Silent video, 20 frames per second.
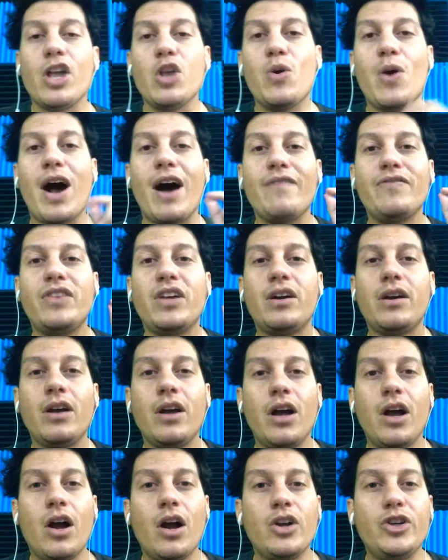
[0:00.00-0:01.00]
You have the
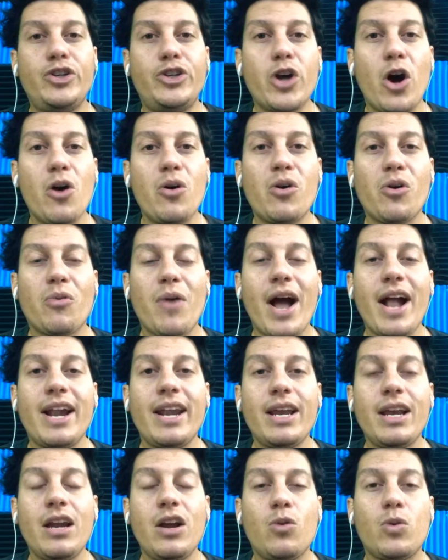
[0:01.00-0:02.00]
joke
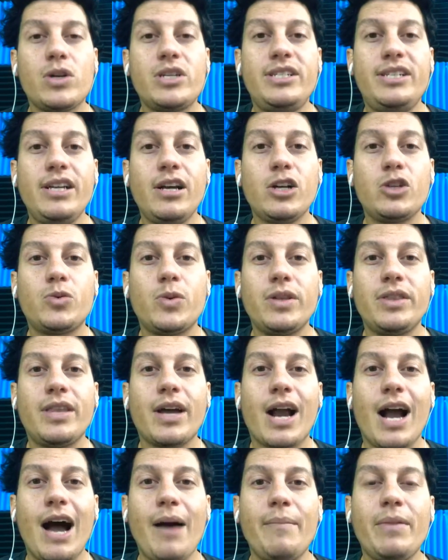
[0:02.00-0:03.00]
writing, which deals with
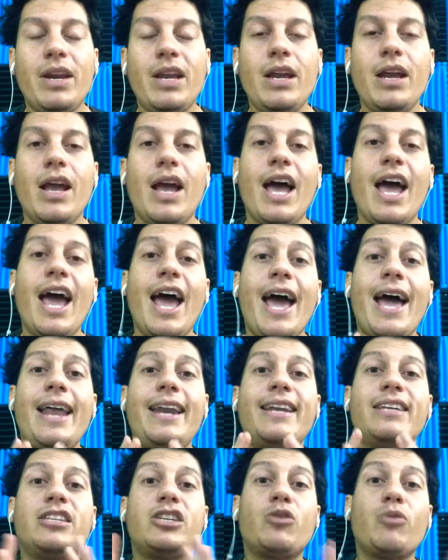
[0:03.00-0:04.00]
the comedy,
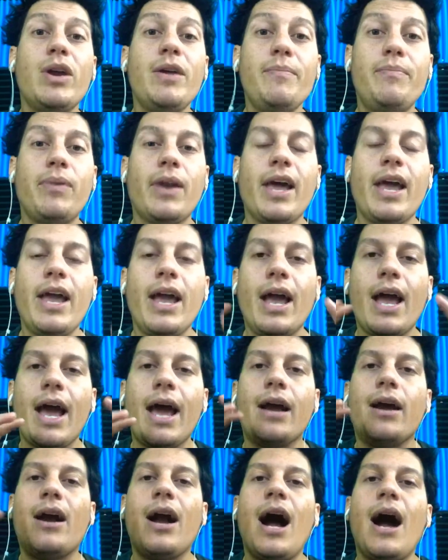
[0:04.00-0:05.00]
and the screenplay
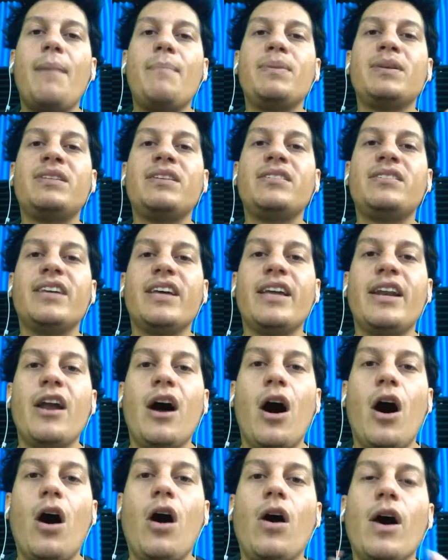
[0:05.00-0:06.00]
encompasses it
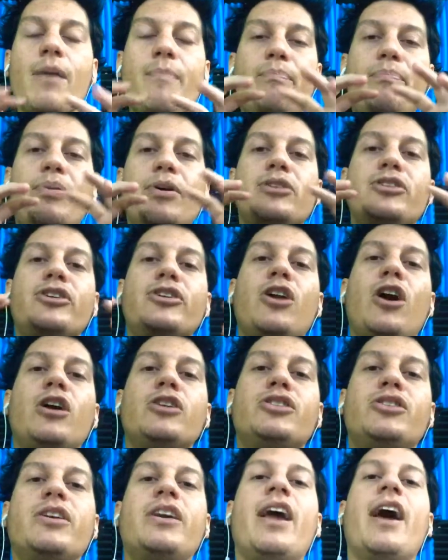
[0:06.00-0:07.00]
all. It puts it
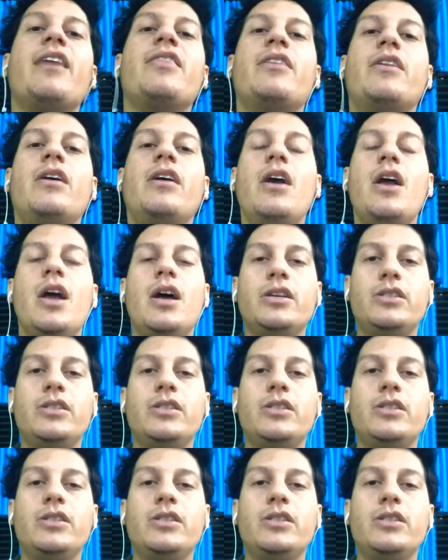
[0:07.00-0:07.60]
all together.